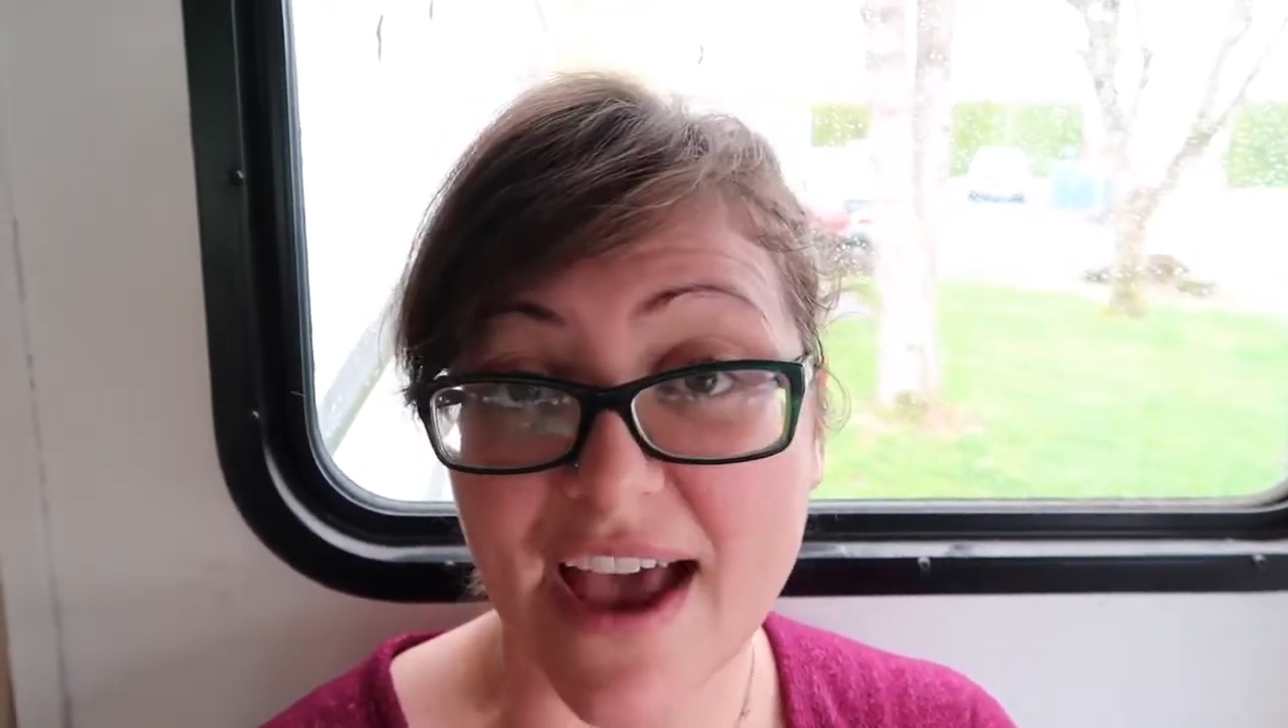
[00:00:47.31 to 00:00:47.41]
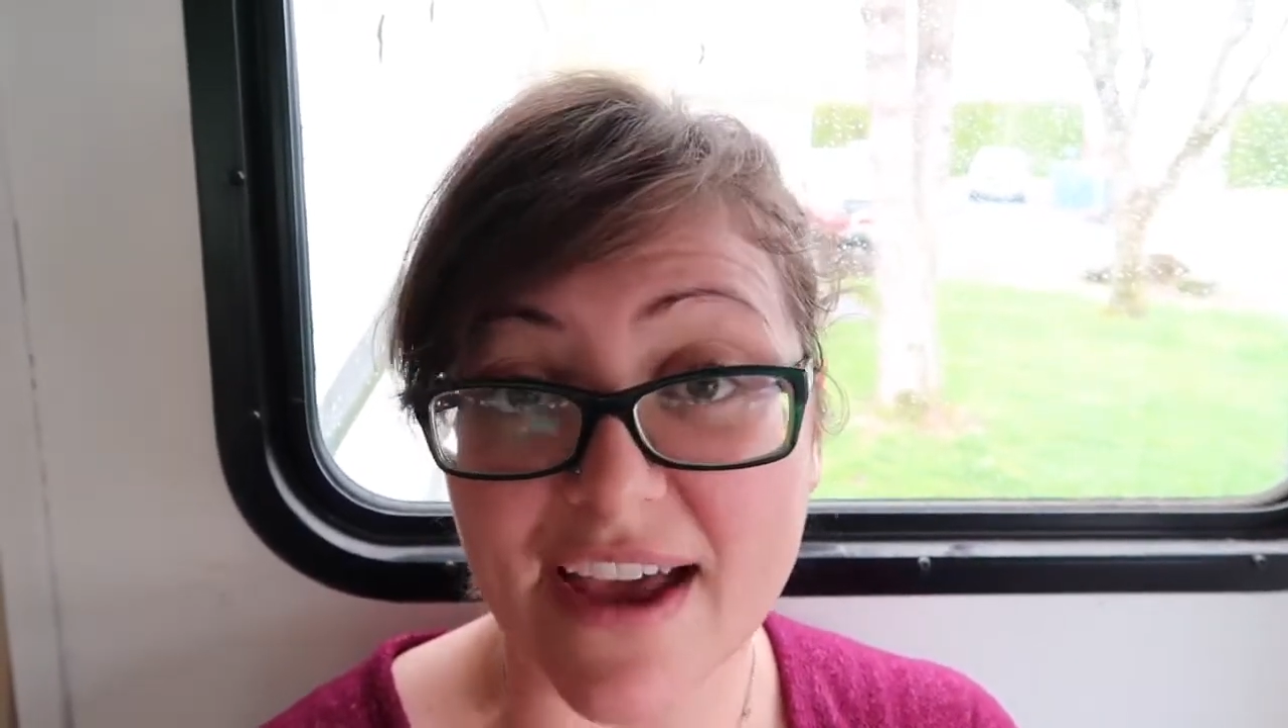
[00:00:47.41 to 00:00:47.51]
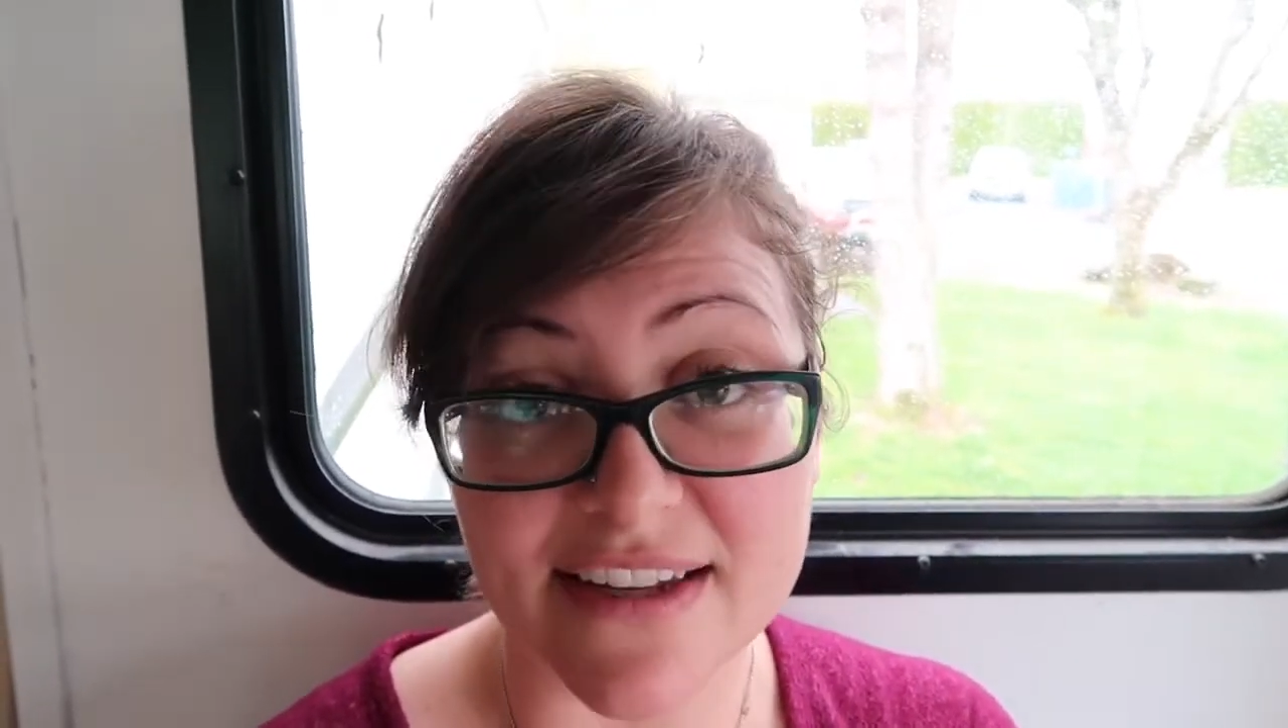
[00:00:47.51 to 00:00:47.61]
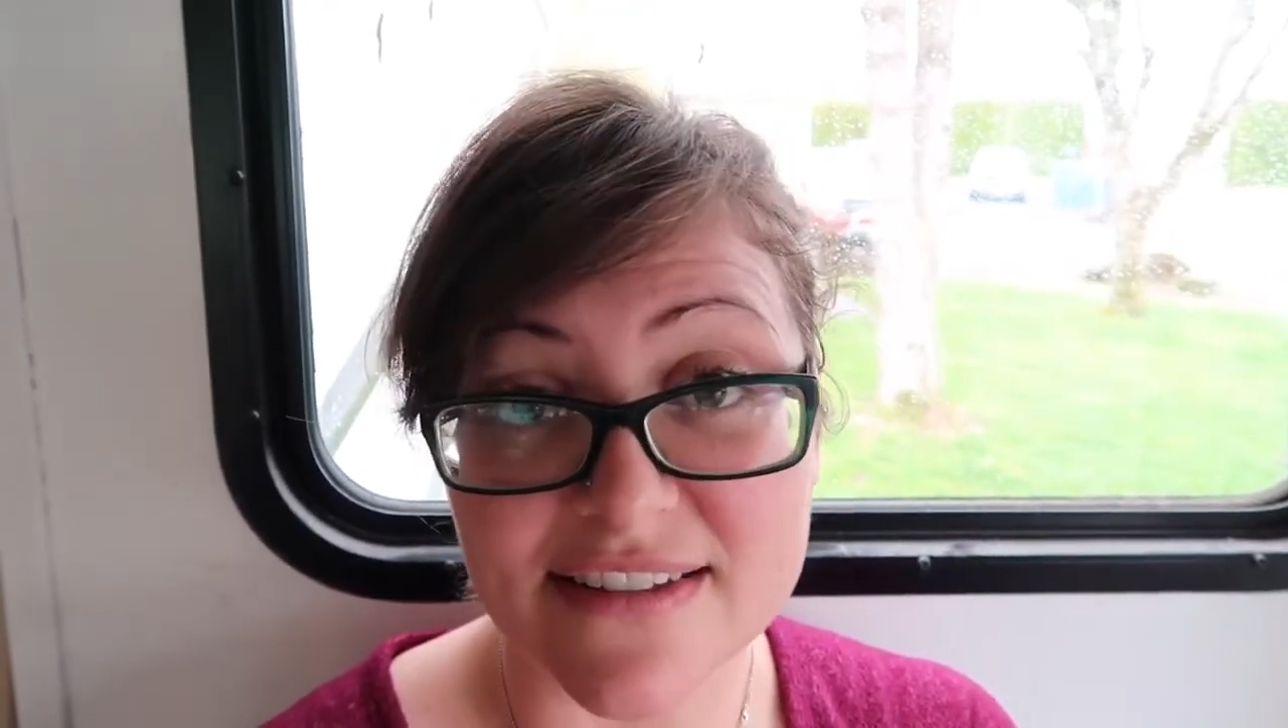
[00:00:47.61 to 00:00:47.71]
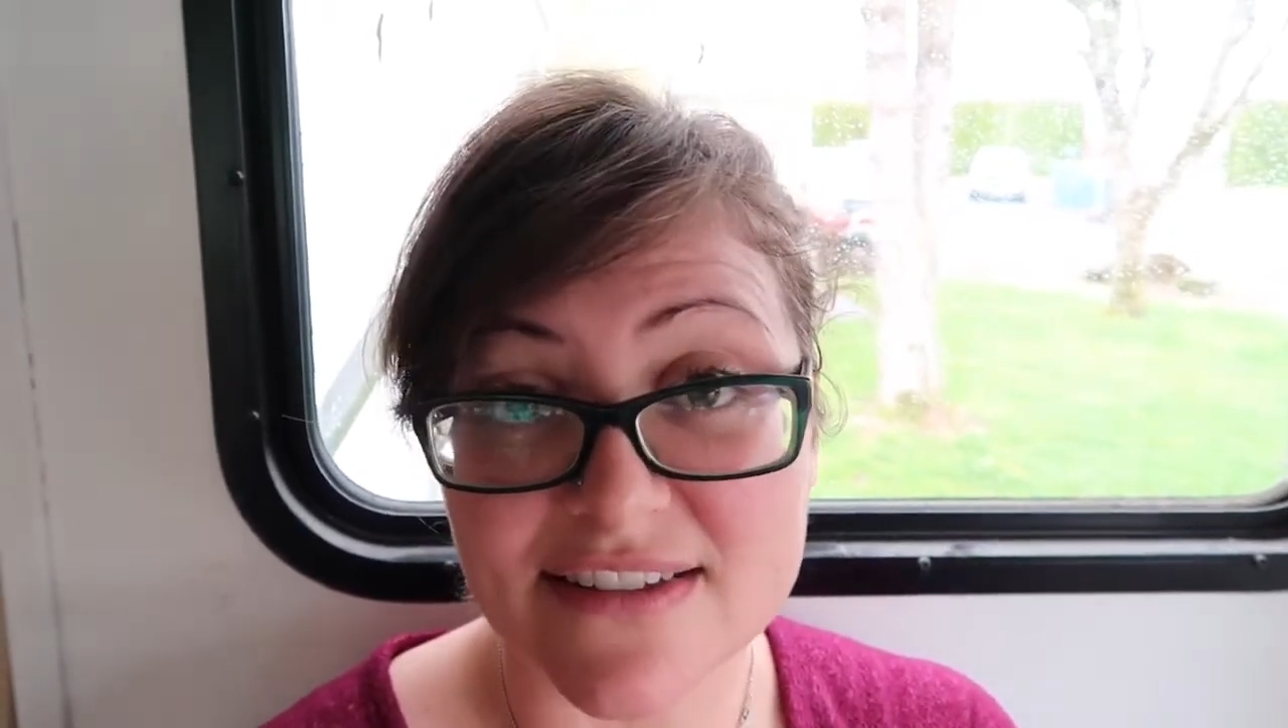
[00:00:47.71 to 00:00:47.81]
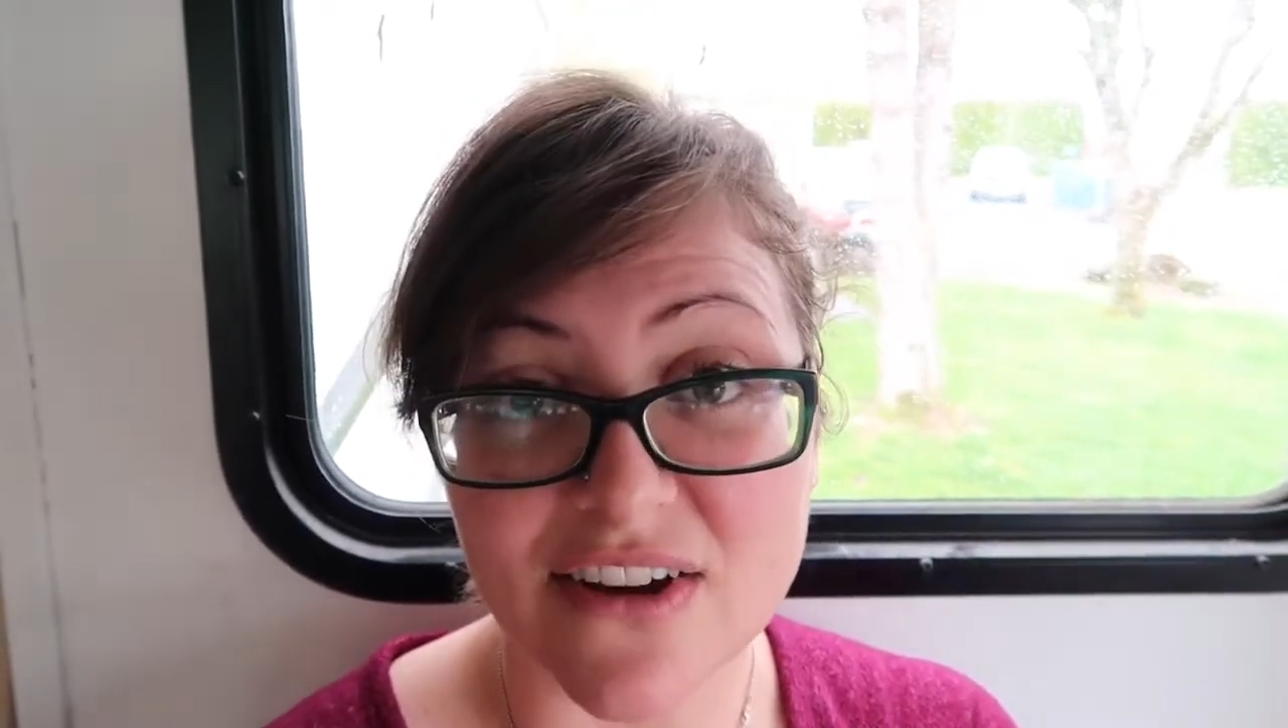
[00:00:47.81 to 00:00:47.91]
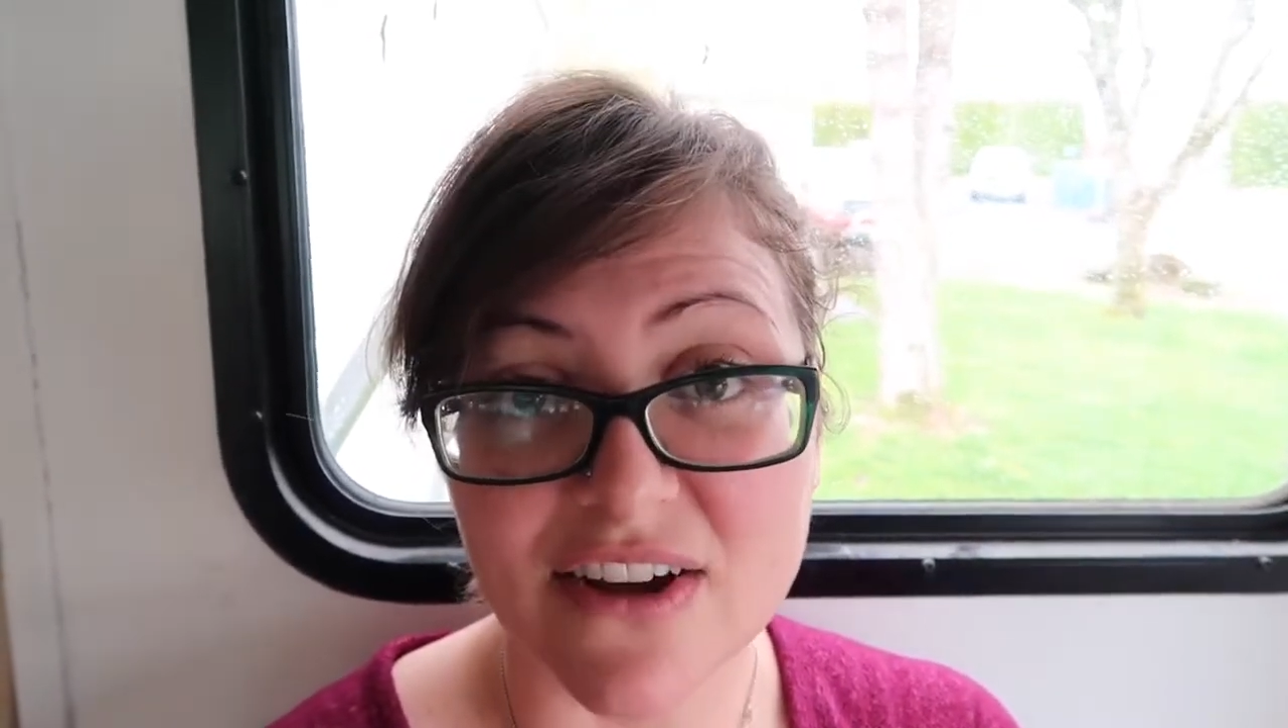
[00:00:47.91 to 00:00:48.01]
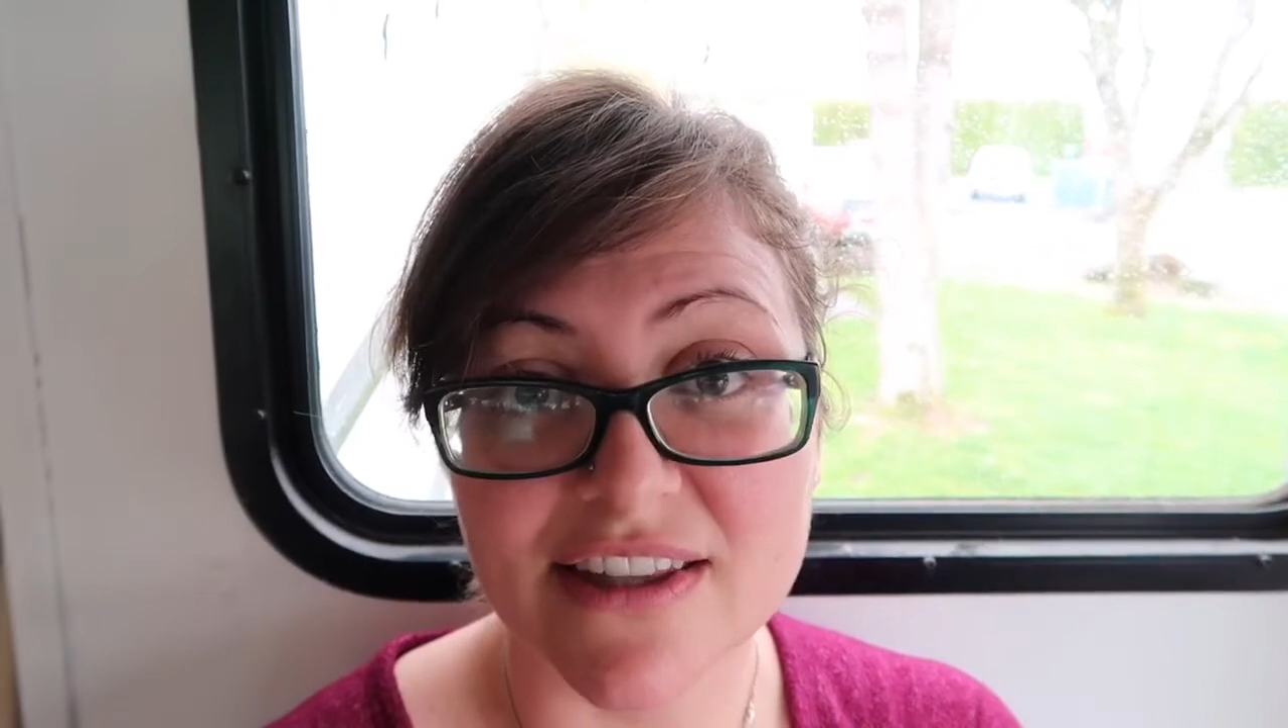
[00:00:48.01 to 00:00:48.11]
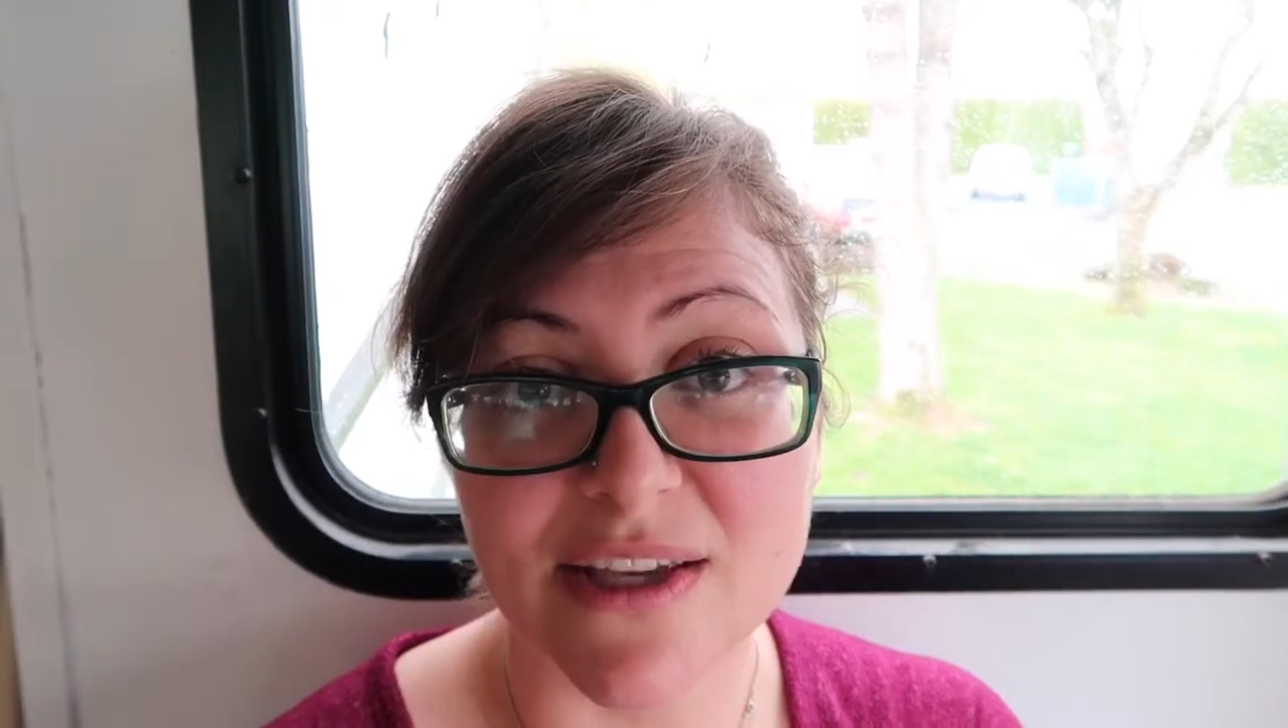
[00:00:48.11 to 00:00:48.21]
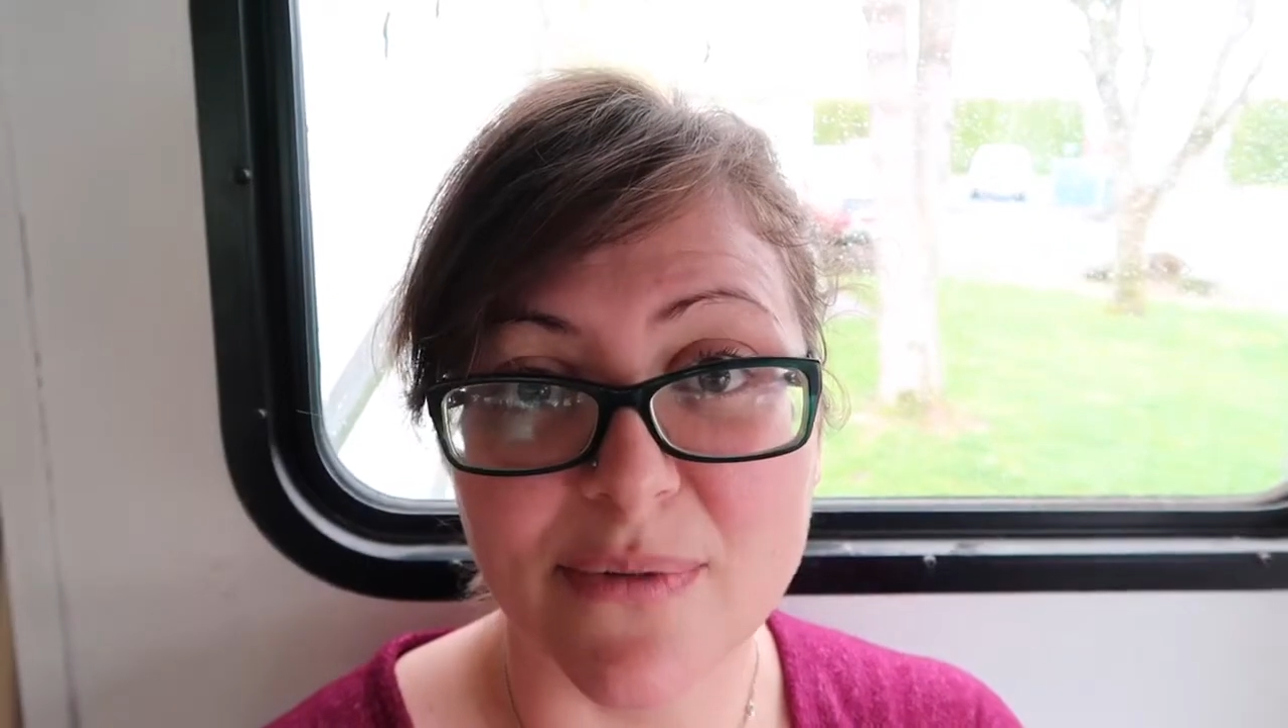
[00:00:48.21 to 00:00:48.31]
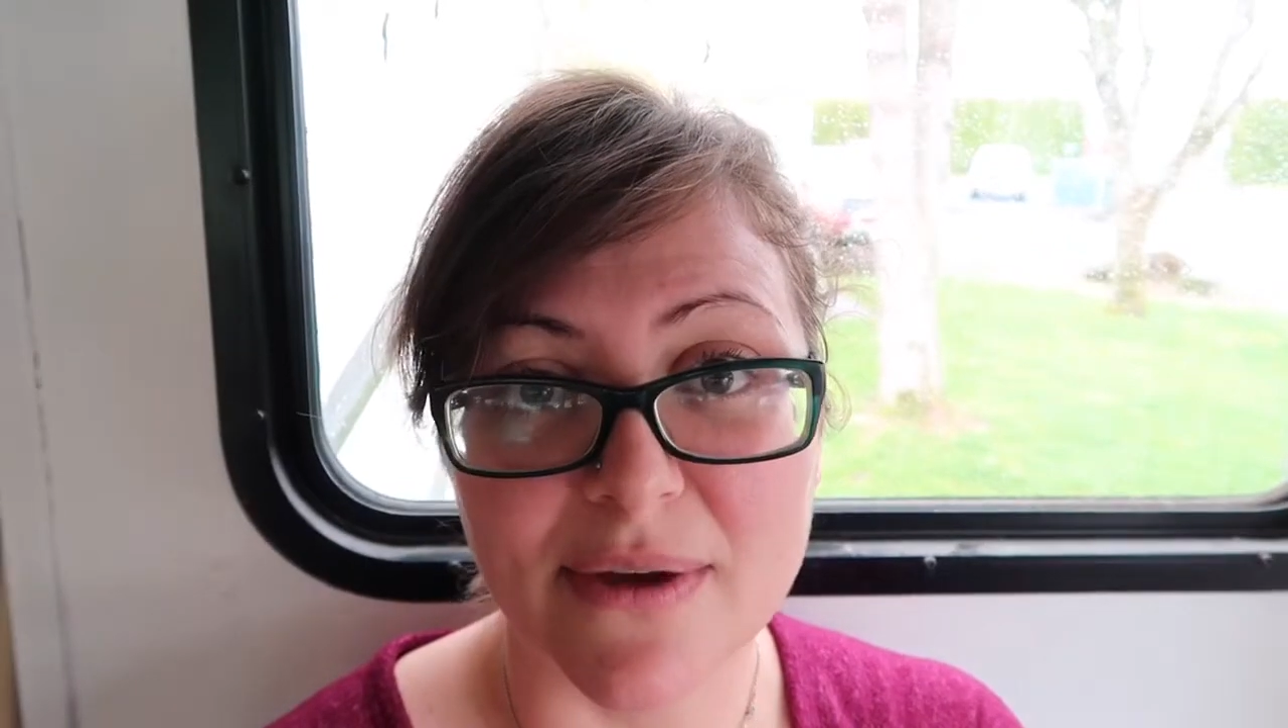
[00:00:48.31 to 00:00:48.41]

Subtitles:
add-ins on them.